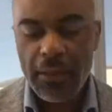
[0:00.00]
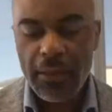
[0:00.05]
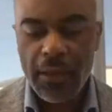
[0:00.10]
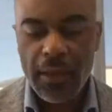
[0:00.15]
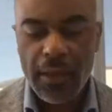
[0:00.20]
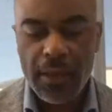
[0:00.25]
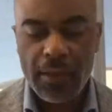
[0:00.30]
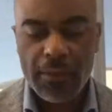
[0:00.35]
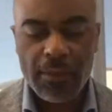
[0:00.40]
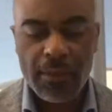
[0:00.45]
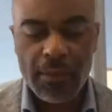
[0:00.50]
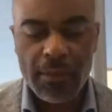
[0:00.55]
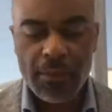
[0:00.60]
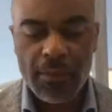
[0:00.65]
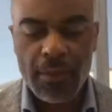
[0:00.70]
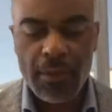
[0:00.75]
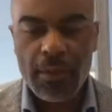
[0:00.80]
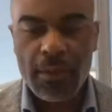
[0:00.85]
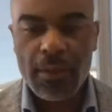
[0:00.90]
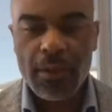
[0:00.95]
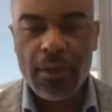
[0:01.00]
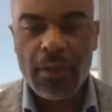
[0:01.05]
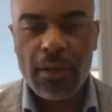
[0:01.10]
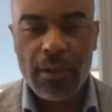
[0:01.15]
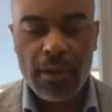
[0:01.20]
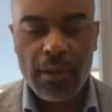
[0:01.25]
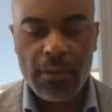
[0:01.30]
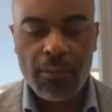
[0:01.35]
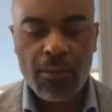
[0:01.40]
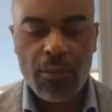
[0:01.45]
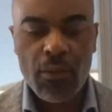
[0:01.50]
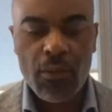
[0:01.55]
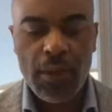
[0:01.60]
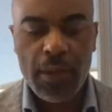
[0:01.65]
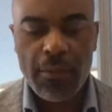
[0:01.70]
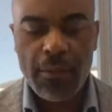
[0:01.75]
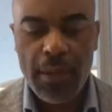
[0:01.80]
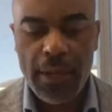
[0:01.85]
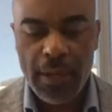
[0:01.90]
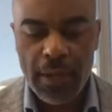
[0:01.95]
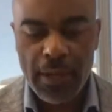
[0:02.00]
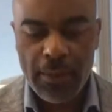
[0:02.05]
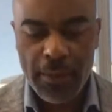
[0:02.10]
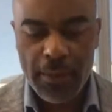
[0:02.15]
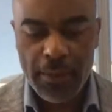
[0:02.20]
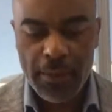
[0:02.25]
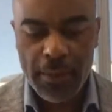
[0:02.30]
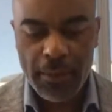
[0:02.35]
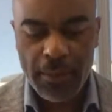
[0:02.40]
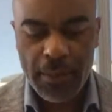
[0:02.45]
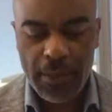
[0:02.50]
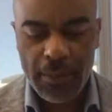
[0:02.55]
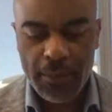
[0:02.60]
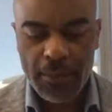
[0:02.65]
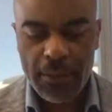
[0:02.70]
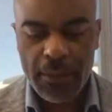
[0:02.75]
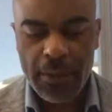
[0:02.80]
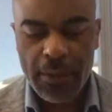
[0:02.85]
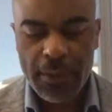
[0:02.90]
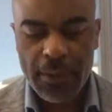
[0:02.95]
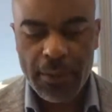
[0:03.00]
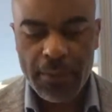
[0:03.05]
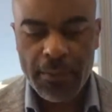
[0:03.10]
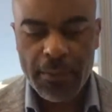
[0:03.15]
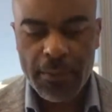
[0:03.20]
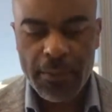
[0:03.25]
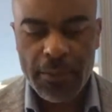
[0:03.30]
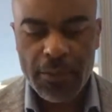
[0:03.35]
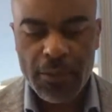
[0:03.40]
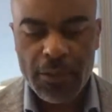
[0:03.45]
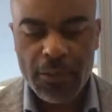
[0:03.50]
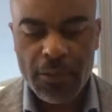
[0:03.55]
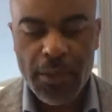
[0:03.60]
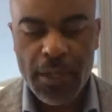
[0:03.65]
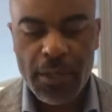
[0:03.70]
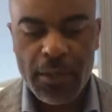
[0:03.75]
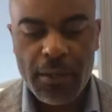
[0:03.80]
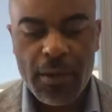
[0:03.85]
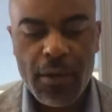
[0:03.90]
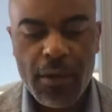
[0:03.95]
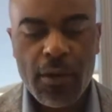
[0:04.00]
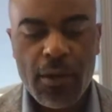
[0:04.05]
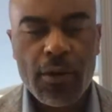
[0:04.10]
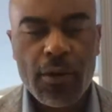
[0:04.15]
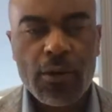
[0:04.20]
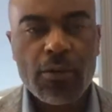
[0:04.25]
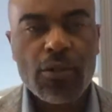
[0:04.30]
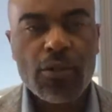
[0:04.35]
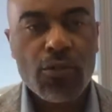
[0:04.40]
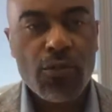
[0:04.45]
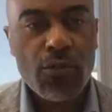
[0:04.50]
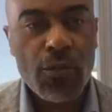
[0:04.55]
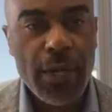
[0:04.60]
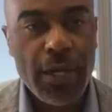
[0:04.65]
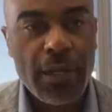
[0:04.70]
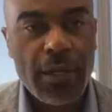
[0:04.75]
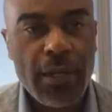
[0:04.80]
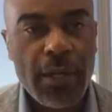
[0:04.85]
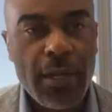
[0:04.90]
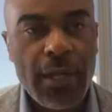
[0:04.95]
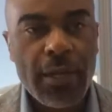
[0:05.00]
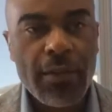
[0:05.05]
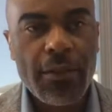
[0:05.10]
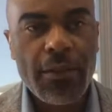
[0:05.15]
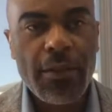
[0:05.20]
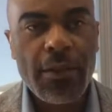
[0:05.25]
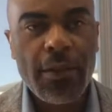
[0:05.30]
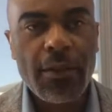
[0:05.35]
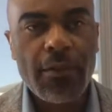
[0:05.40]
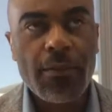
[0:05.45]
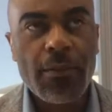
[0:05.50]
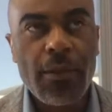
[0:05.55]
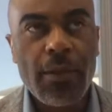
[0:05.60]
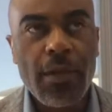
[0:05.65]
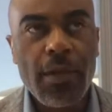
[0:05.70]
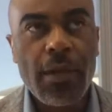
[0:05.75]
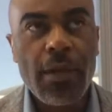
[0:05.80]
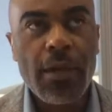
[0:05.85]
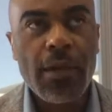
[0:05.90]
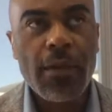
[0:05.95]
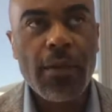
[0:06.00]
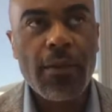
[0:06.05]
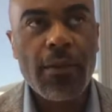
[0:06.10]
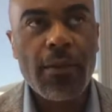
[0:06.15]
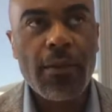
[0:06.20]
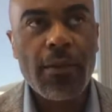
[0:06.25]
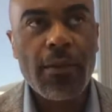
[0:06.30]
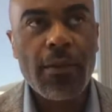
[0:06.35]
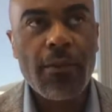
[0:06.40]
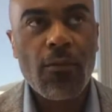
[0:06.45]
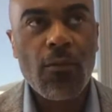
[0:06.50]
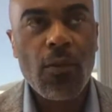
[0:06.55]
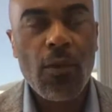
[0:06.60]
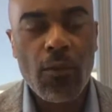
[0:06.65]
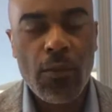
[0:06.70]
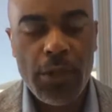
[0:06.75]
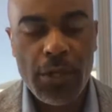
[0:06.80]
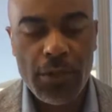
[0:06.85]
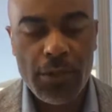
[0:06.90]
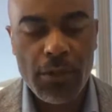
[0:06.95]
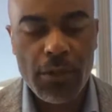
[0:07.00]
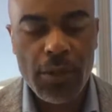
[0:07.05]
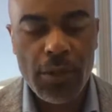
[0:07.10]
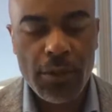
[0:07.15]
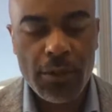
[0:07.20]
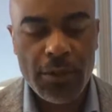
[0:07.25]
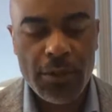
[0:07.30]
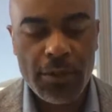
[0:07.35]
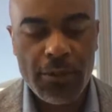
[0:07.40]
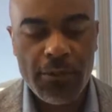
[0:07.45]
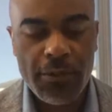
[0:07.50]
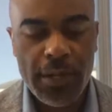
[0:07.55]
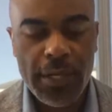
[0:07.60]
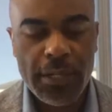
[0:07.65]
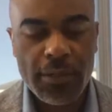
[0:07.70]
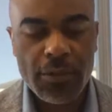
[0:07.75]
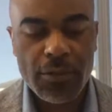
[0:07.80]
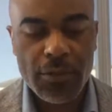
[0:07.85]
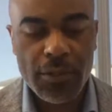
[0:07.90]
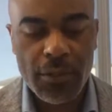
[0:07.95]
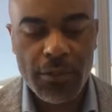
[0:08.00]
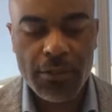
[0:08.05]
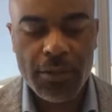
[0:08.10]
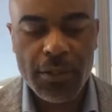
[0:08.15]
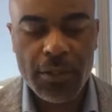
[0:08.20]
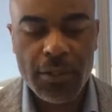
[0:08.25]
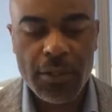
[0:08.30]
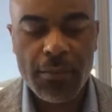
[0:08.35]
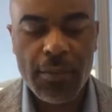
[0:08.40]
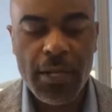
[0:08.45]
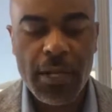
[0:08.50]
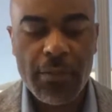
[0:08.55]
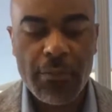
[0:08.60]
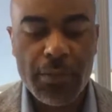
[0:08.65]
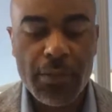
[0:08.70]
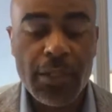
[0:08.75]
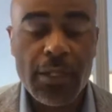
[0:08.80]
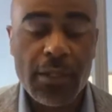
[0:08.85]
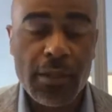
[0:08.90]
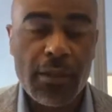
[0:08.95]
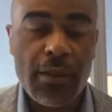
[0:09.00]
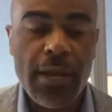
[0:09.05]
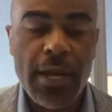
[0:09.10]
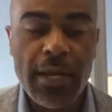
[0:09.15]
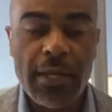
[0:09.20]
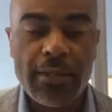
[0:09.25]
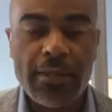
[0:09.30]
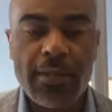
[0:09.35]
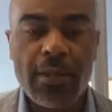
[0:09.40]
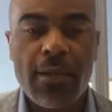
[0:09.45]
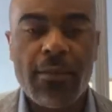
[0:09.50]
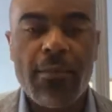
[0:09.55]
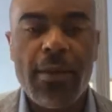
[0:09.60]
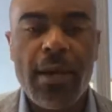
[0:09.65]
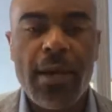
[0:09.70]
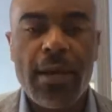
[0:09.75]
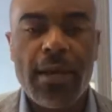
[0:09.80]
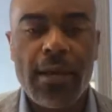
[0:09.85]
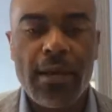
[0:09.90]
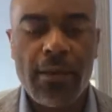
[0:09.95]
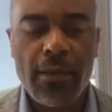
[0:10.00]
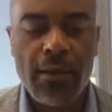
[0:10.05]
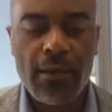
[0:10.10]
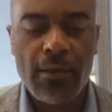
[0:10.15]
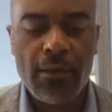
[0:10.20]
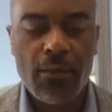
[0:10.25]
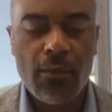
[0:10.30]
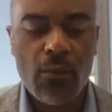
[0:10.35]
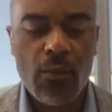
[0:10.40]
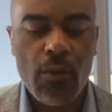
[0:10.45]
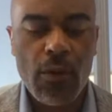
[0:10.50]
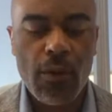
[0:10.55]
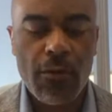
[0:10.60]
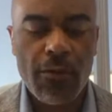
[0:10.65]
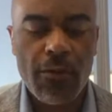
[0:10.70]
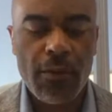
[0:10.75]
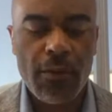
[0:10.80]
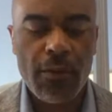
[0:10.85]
think it's a good point made about it's just being harder to regulate. I think what we do know is the Financial Services Committee in particular and Senate Banking were